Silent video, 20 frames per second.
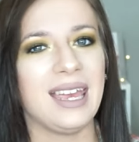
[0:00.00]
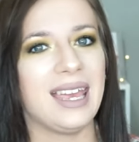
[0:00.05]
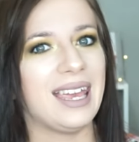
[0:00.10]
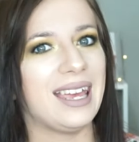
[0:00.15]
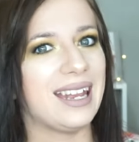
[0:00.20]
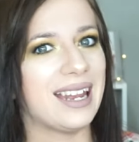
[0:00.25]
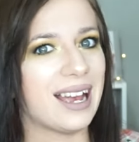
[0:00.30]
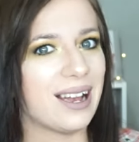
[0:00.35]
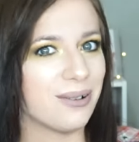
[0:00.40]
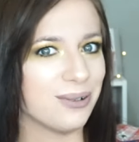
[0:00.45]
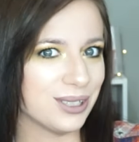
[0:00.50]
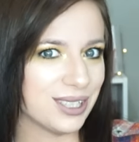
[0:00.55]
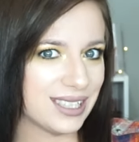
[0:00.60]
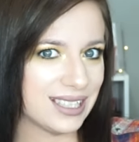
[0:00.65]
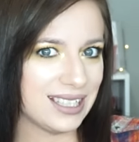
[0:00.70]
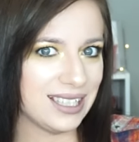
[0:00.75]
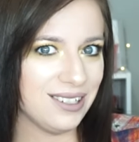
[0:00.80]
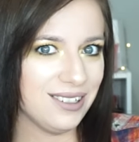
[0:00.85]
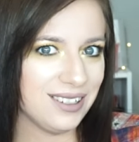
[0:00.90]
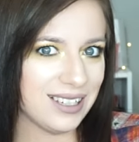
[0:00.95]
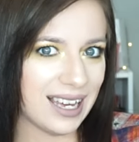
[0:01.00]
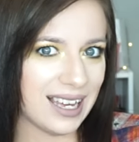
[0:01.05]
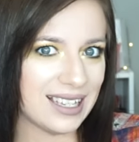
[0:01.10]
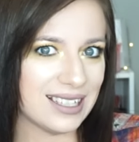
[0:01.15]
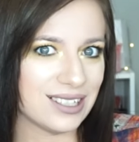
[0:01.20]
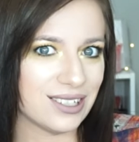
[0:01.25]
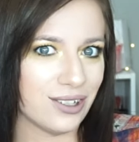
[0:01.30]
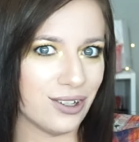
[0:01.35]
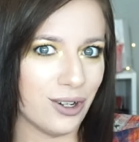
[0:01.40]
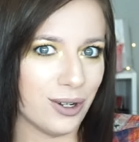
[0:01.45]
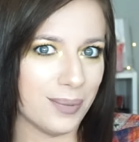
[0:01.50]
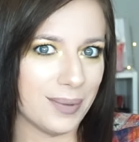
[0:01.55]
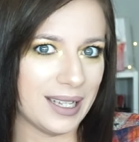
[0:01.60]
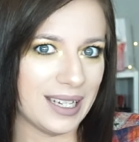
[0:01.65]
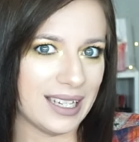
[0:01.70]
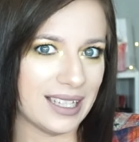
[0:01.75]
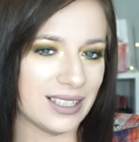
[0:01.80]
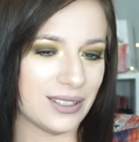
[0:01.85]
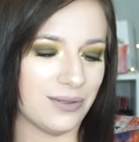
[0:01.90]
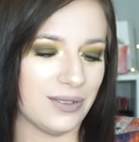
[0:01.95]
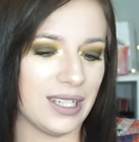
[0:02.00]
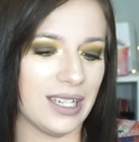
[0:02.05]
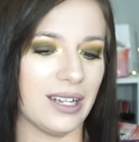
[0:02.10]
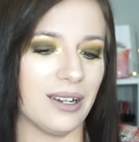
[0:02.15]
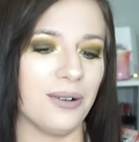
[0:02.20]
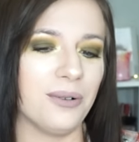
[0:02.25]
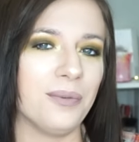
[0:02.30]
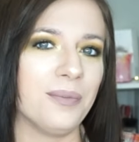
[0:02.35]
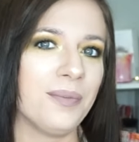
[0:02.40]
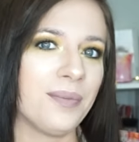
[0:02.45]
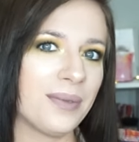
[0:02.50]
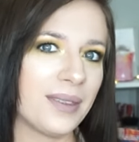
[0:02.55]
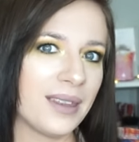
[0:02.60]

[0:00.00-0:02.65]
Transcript: And I will see you guys on my next video.